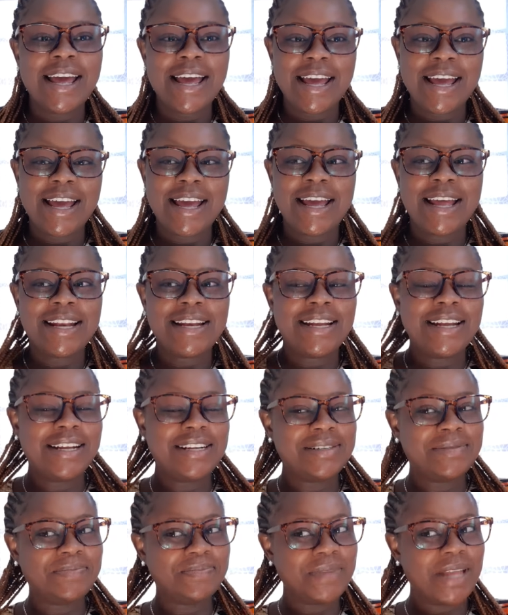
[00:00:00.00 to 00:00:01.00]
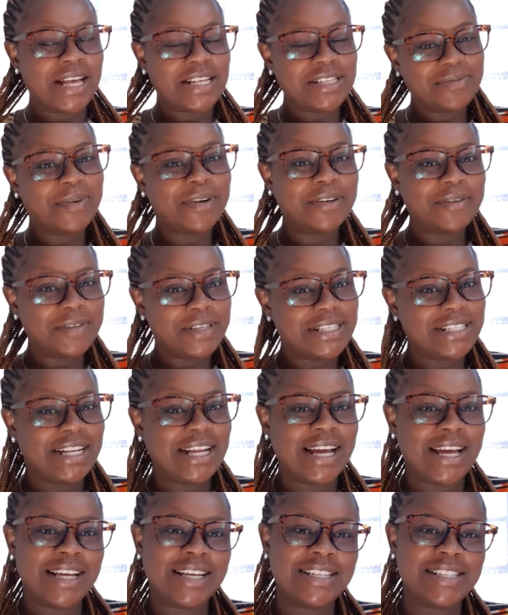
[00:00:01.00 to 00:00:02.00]
and as promised,
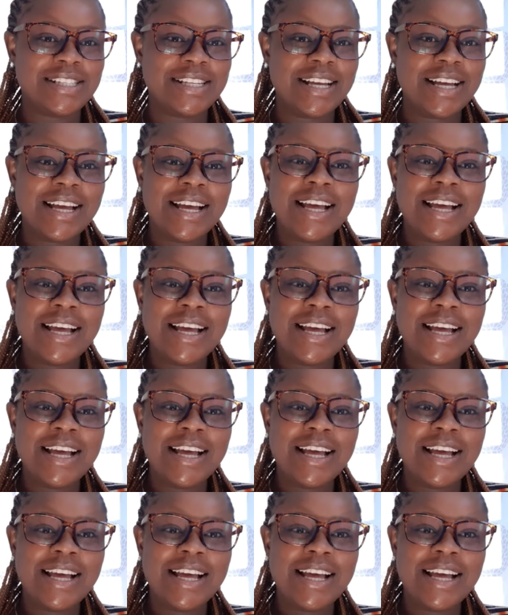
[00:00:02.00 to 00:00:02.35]
guys,